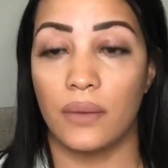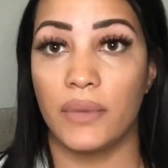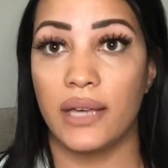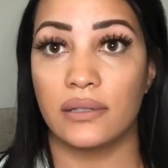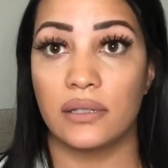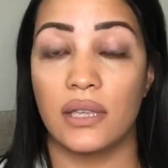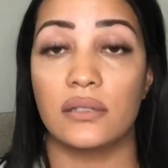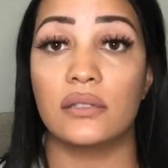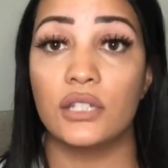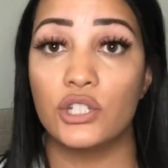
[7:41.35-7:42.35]

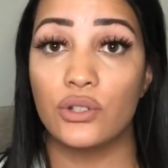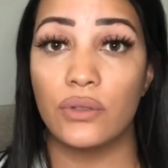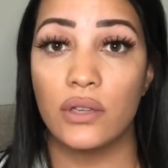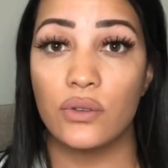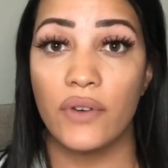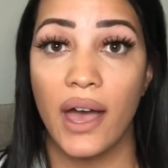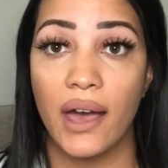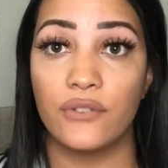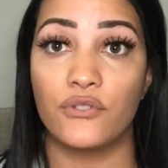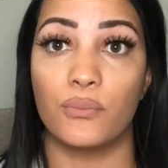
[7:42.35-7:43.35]
excess tissue that you've
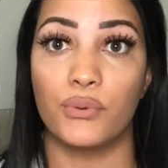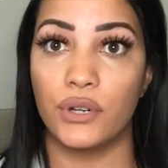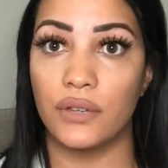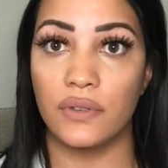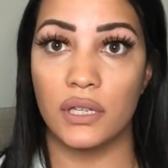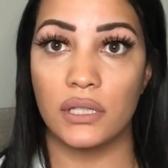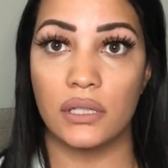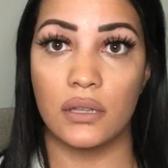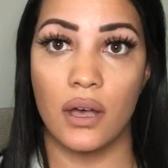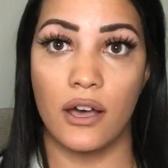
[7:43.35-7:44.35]
had from previous